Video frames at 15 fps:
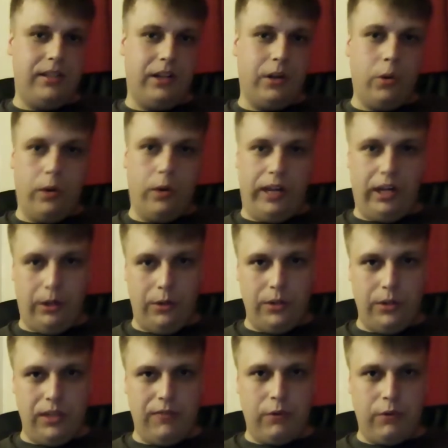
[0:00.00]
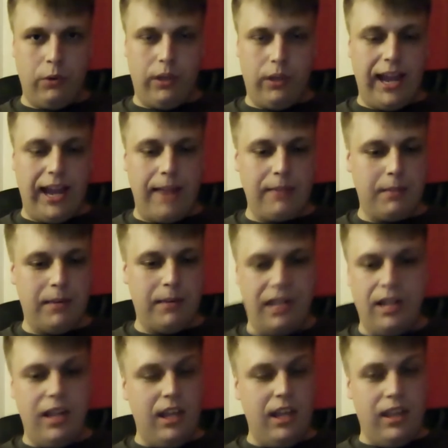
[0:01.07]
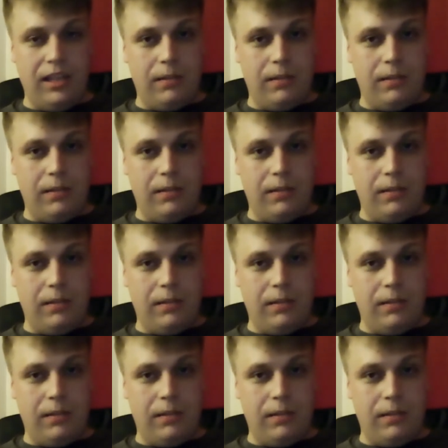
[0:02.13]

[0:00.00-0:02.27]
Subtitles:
all inclusive for all the games. I mean,